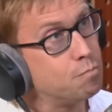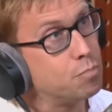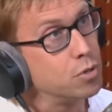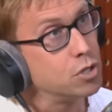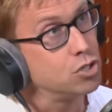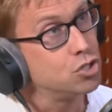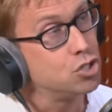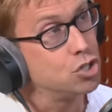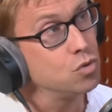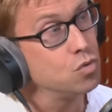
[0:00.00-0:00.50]

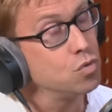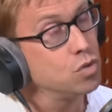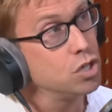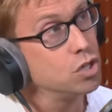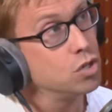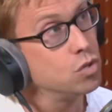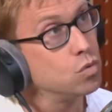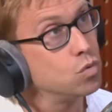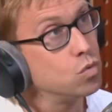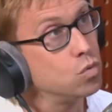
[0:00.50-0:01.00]
But do
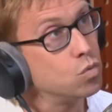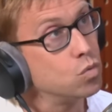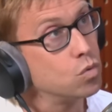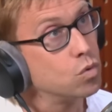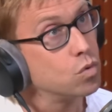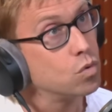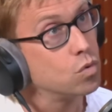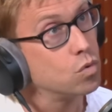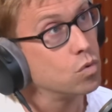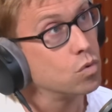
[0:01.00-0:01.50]
you,
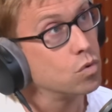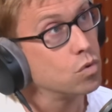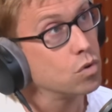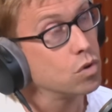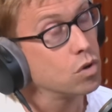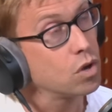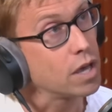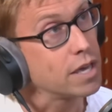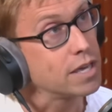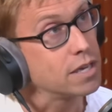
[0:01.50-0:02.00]

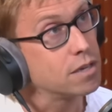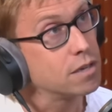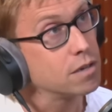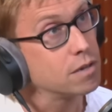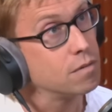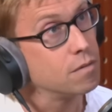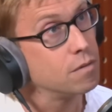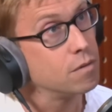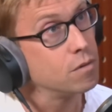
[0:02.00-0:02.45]
like,